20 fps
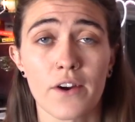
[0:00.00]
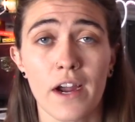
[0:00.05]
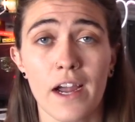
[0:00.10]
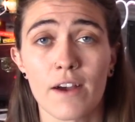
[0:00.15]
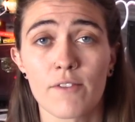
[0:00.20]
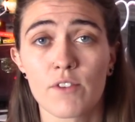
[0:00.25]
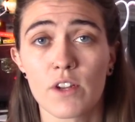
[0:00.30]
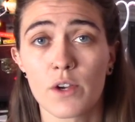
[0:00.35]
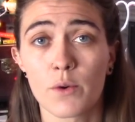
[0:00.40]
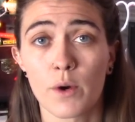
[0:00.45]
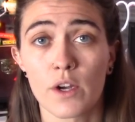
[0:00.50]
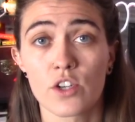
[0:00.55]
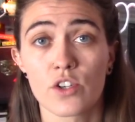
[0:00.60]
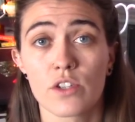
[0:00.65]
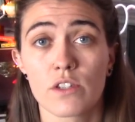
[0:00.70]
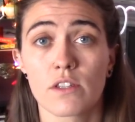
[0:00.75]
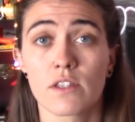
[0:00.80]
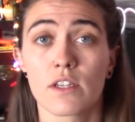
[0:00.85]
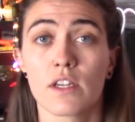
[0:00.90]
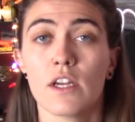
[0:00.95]
or have any
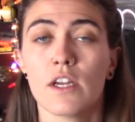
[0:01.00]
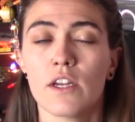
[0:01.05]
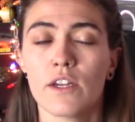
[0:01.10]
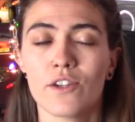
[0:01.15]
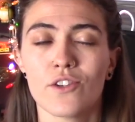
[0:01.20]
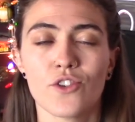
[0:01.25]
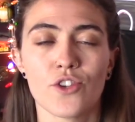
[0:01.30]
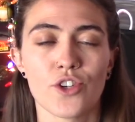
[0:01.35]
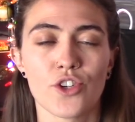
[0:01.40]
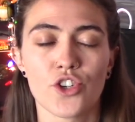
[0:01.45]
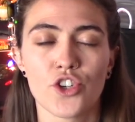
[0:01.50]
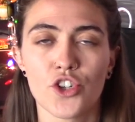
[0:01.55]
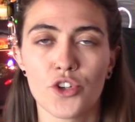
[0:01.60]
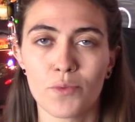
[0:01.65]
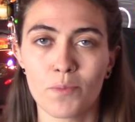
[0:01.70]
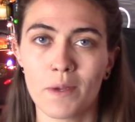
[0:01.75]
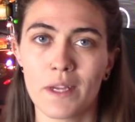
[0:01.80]
questions, just shoot